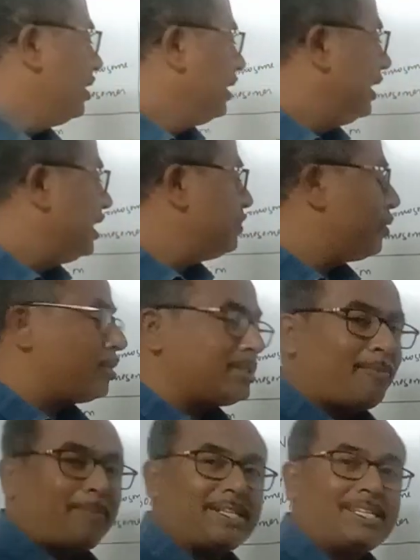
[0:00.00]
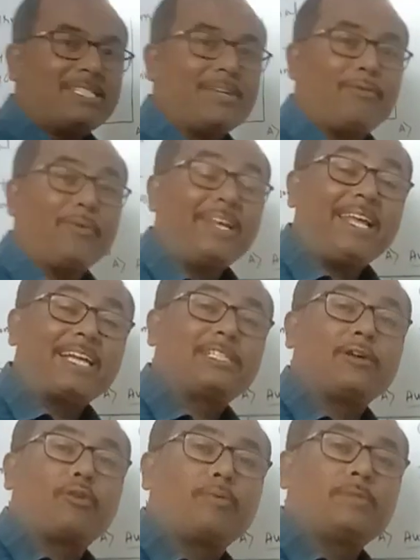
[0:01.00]
it is because of presence of one extra
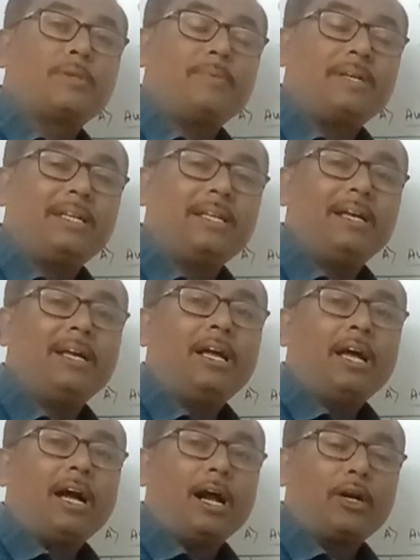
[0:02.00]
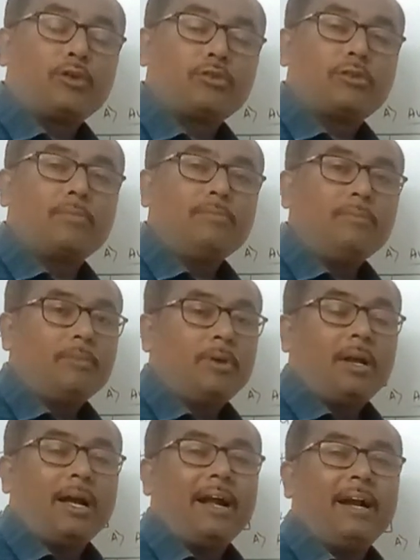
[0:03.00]
chromosome in a autosome,
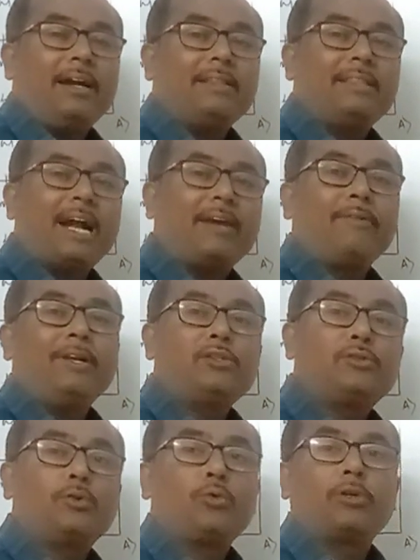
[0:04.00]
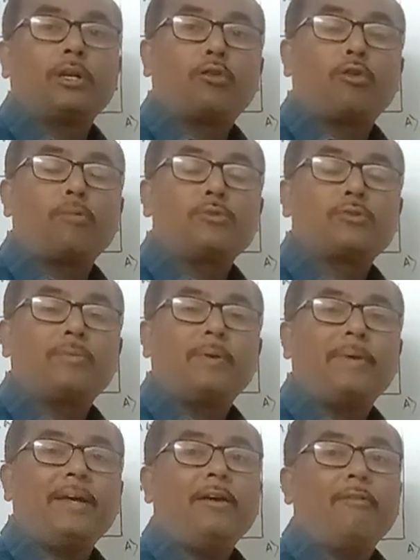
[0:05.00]
and that will lead to total chromosome will
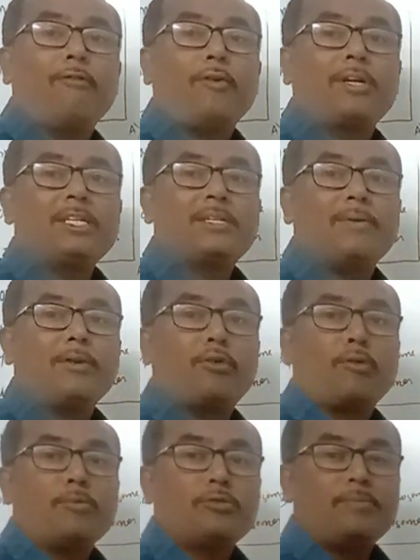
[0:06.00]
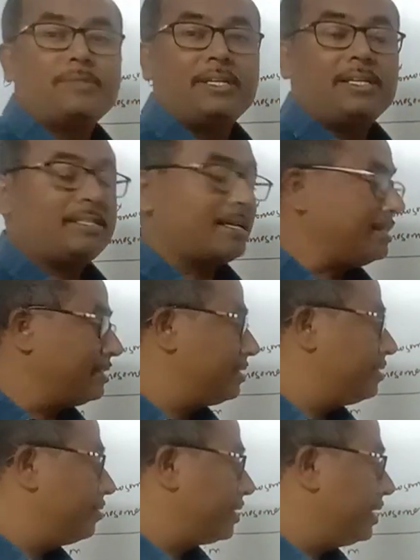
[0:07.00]
be 47 chromosomes in a cells.
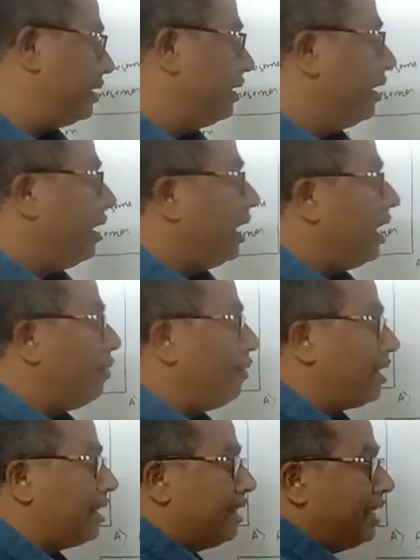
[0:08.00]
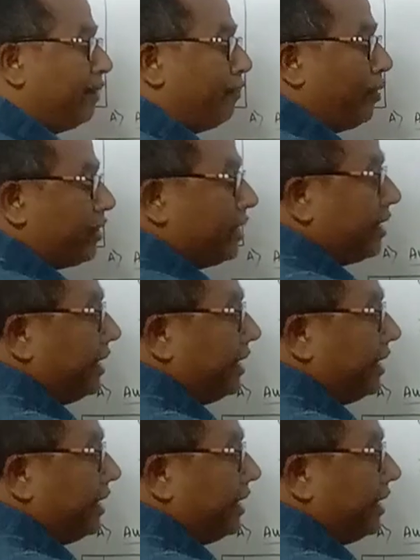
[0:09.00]
Okay, and what are the important